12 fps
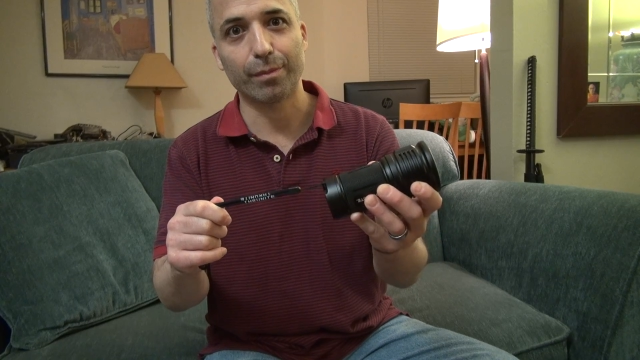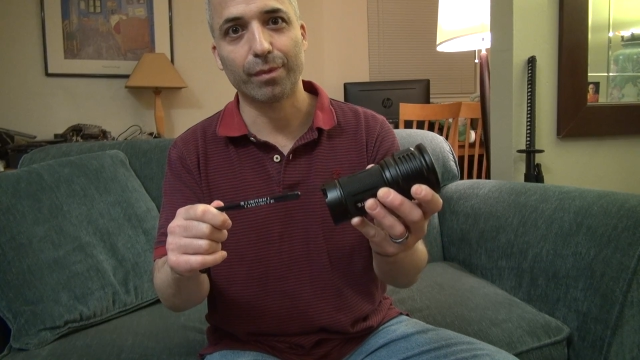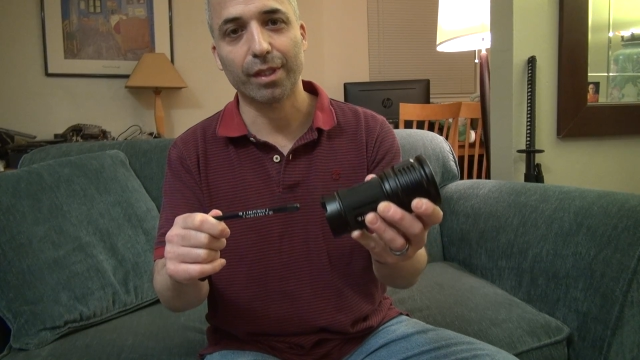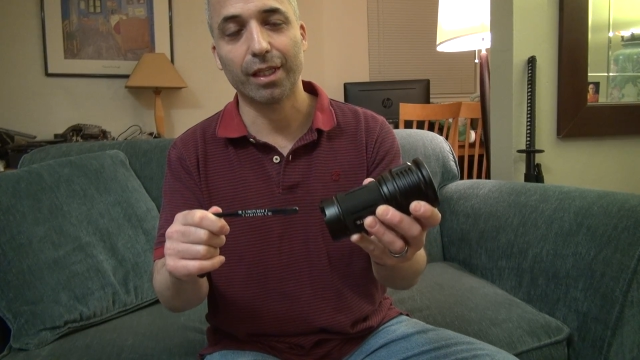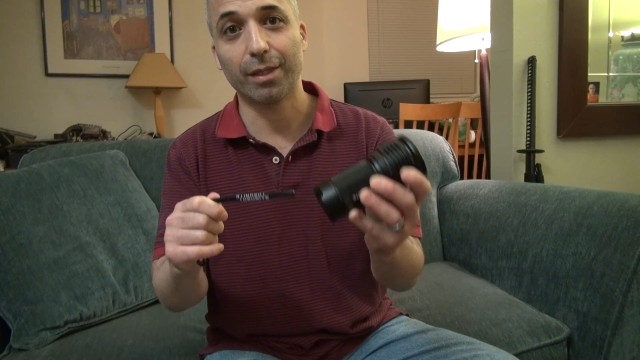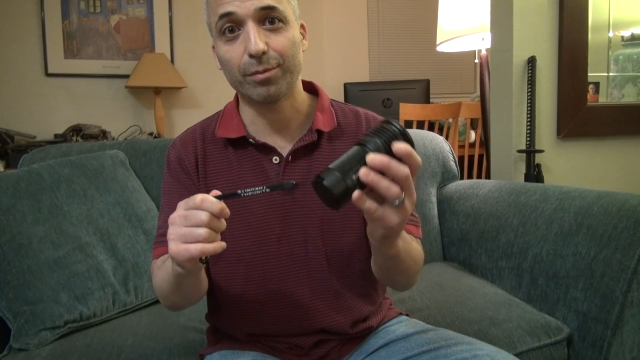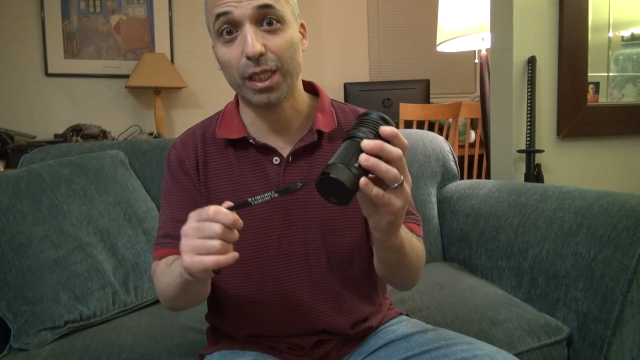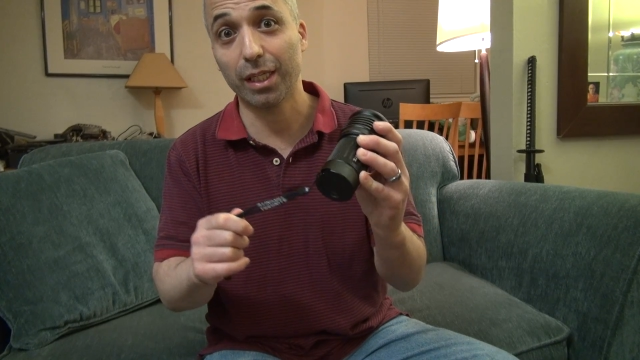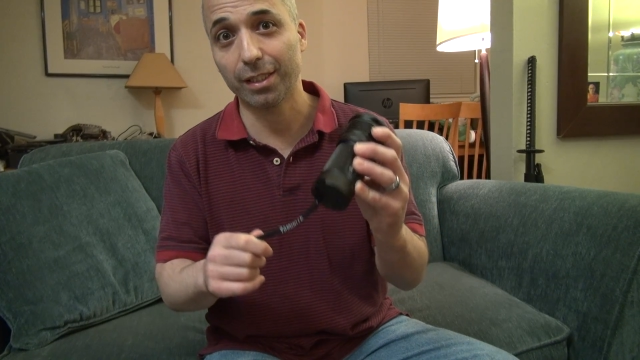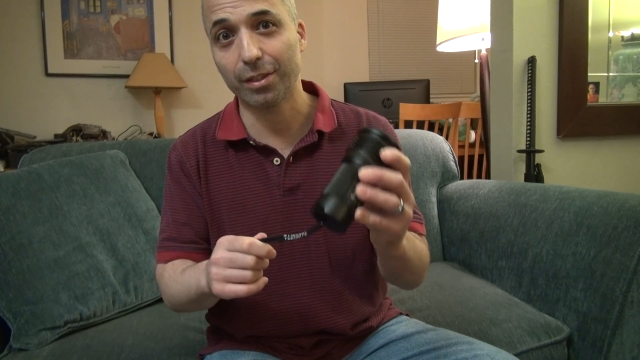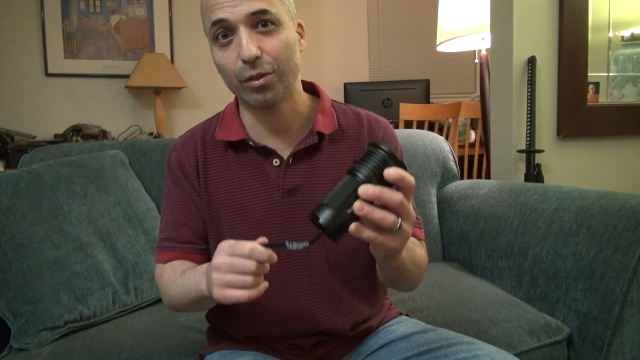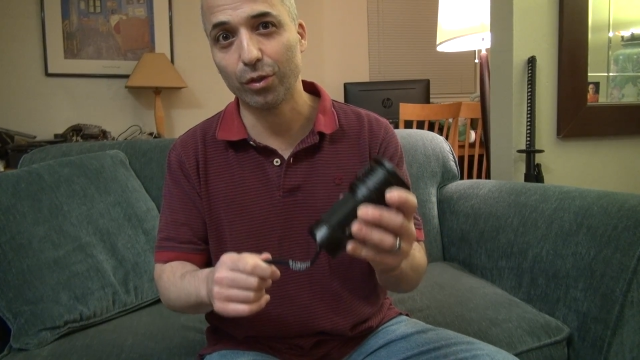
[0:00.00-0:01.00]
then I'm
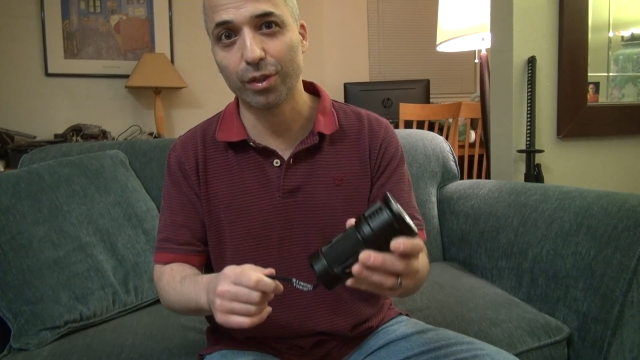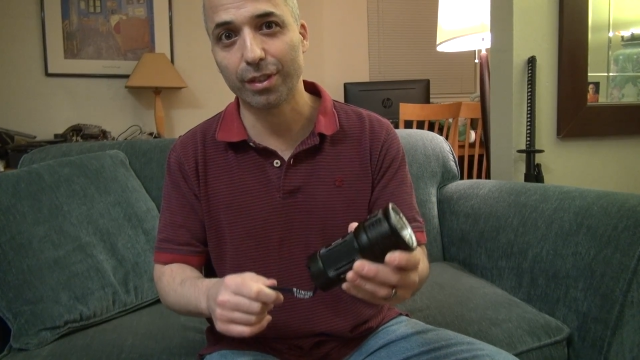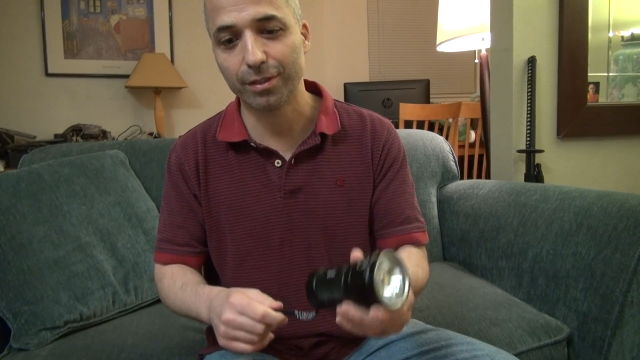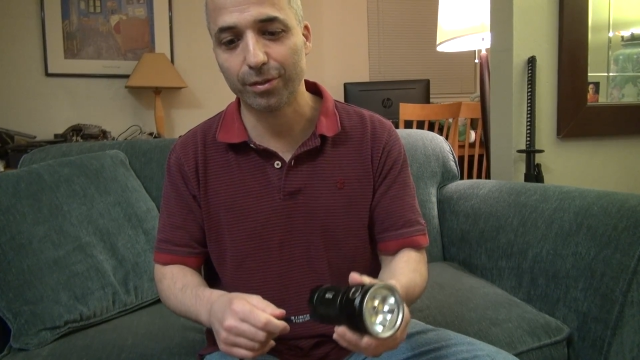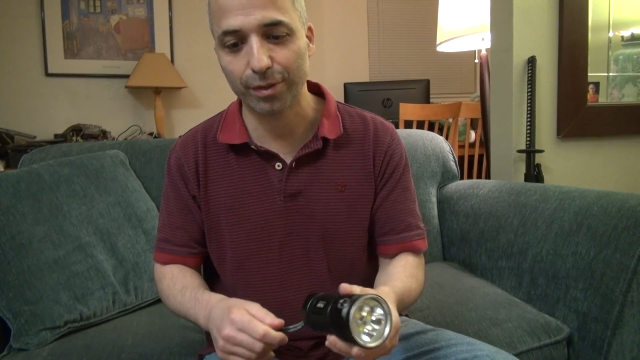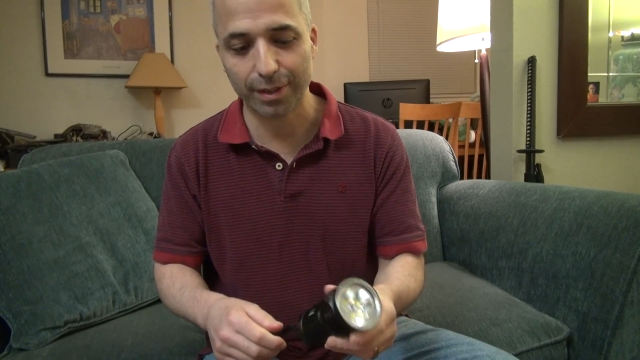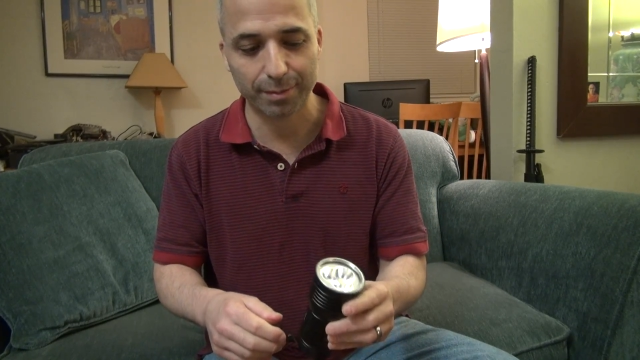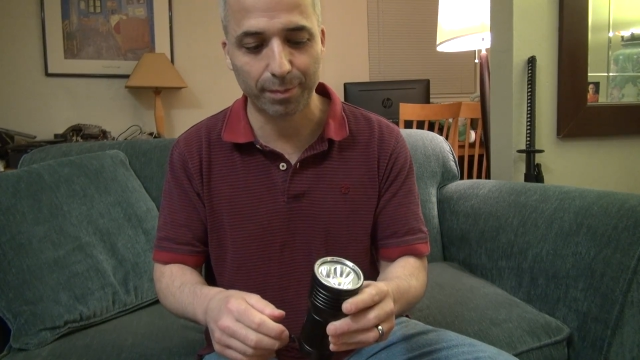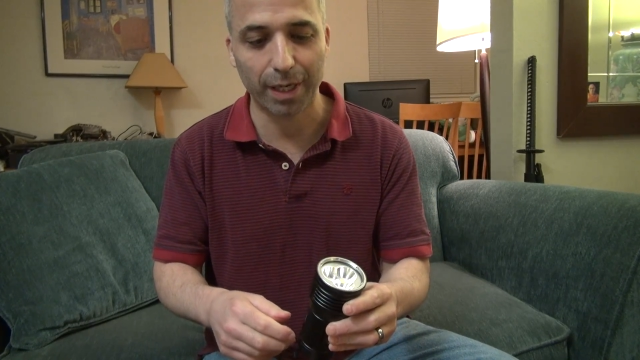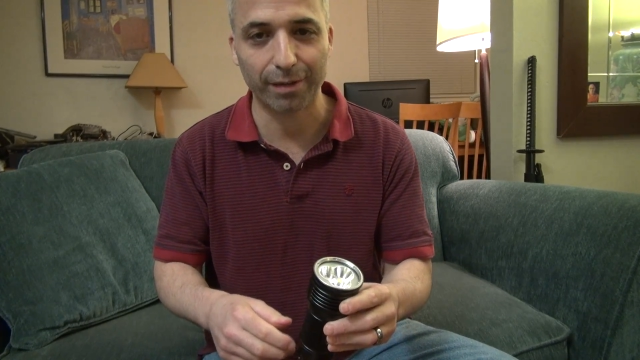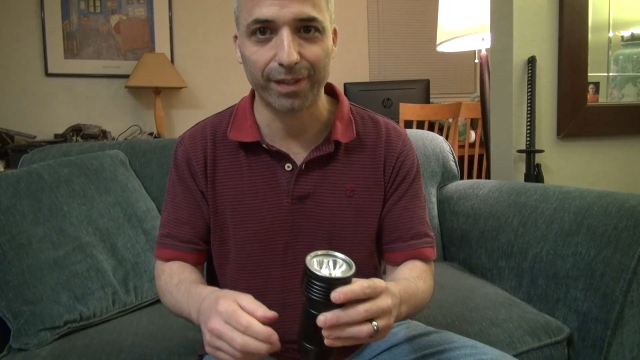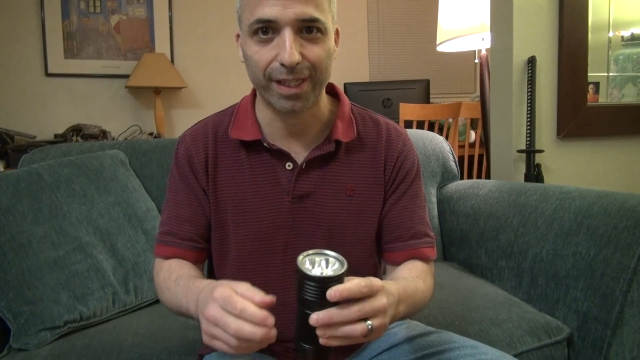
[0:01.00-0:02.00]
telling you, you can do this
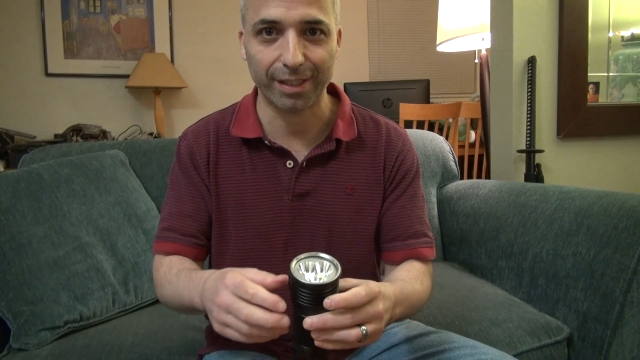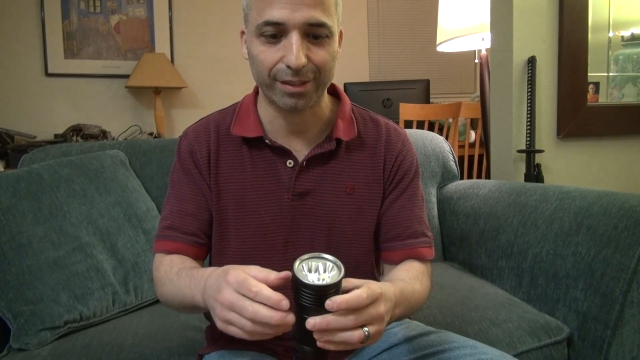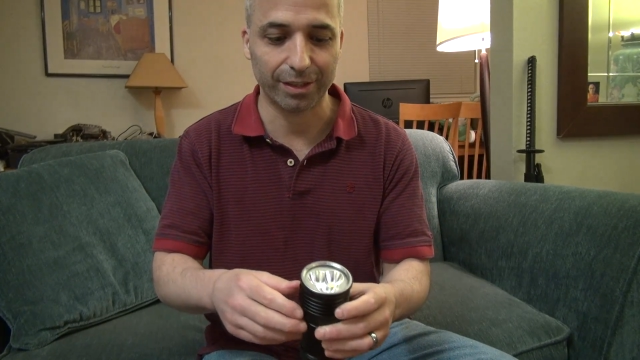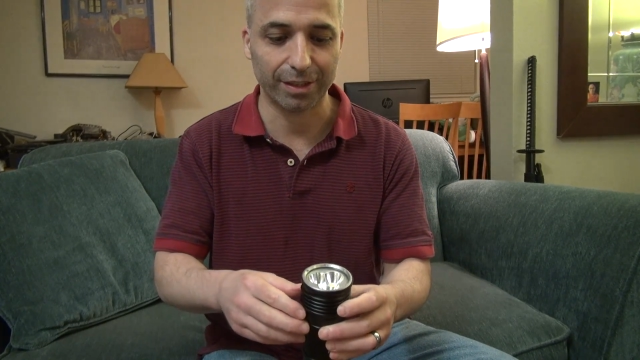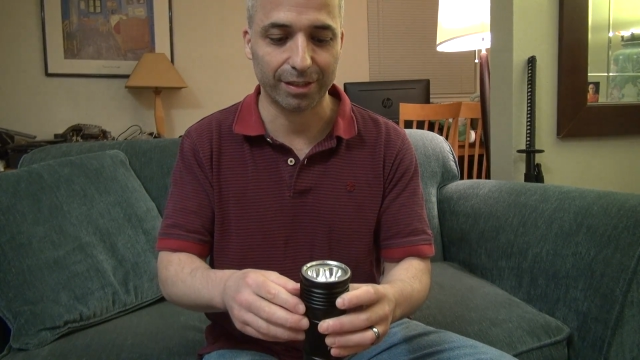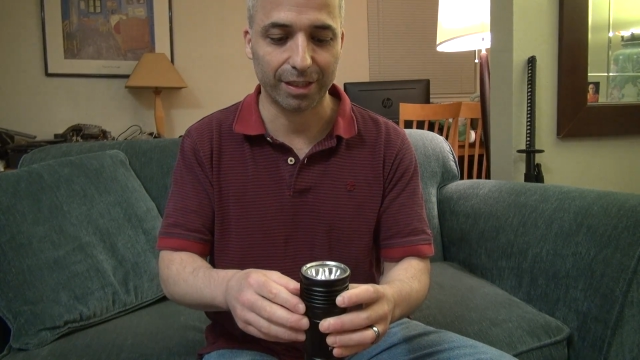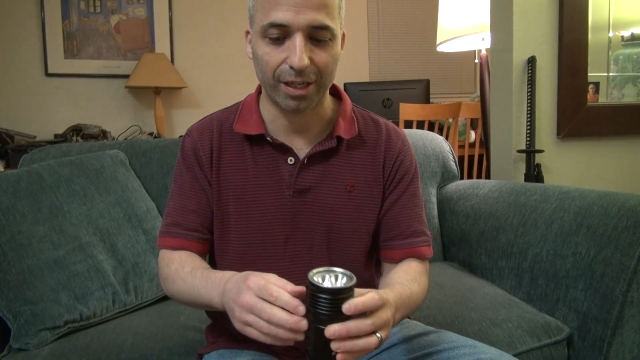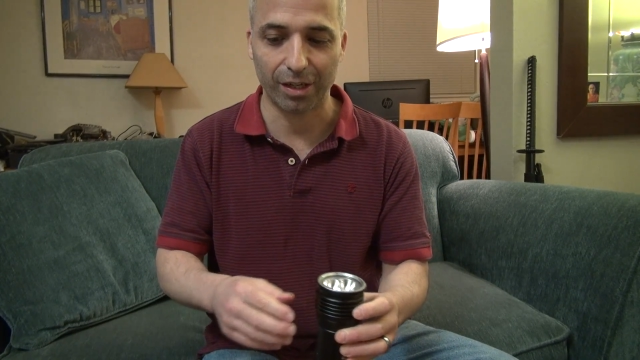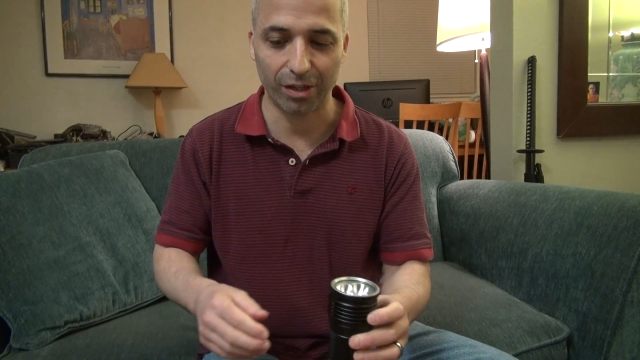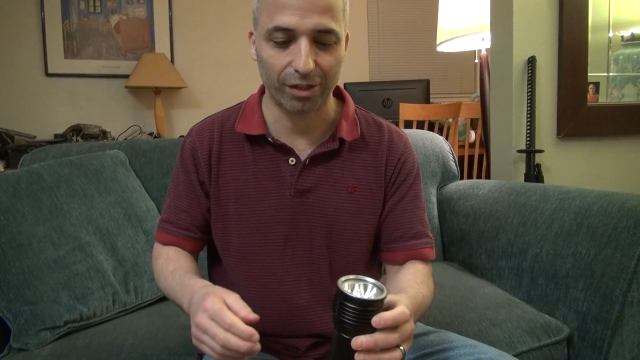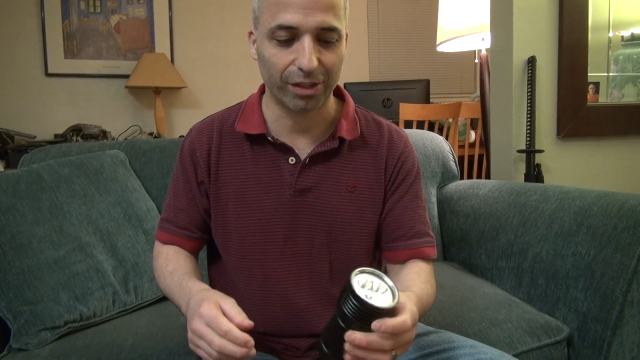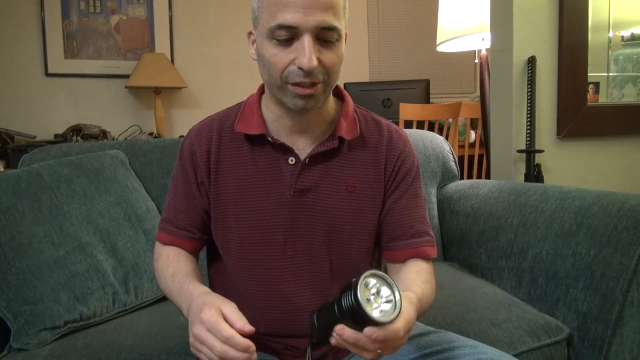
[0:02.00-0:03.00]
modification. It's not
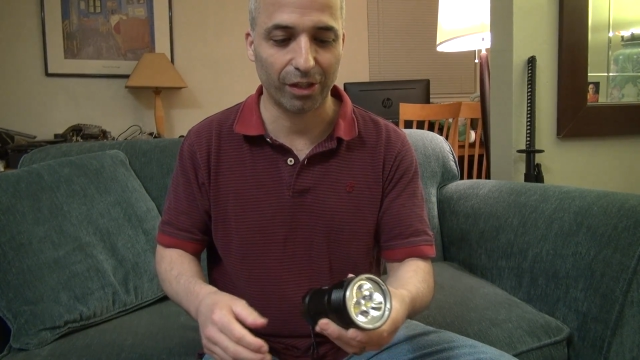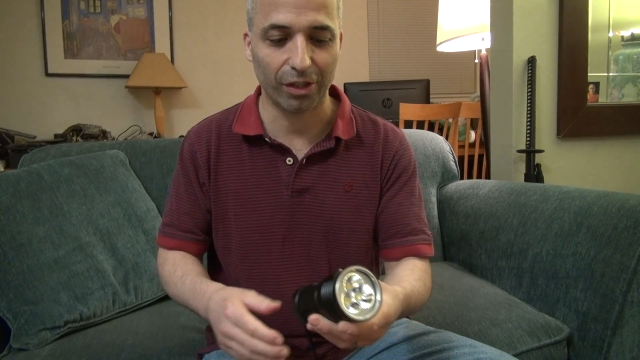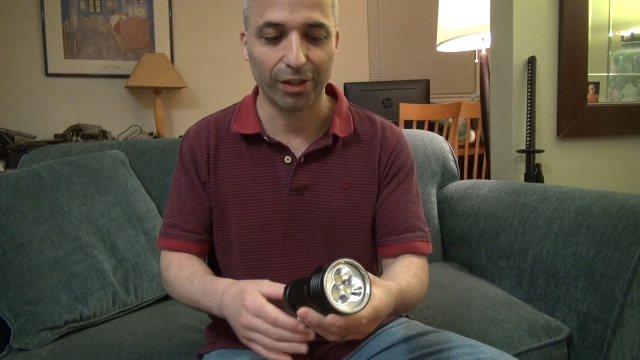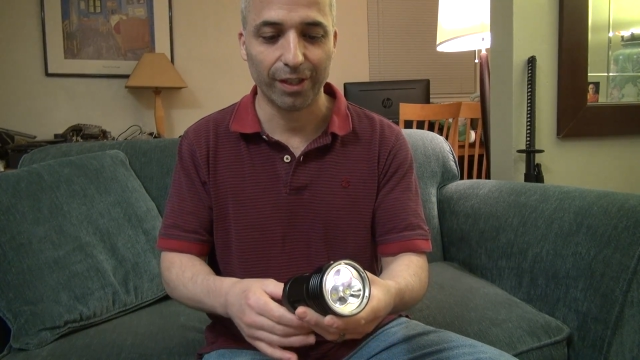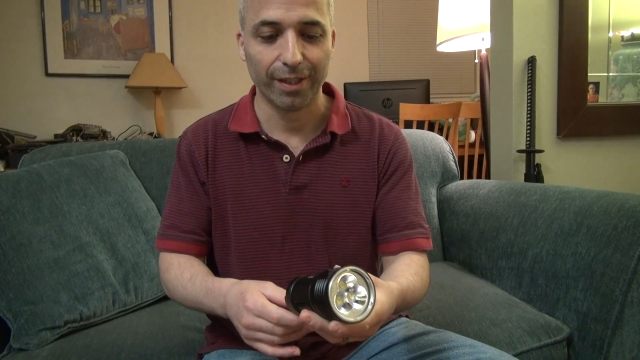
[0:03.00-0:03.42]
hard at all.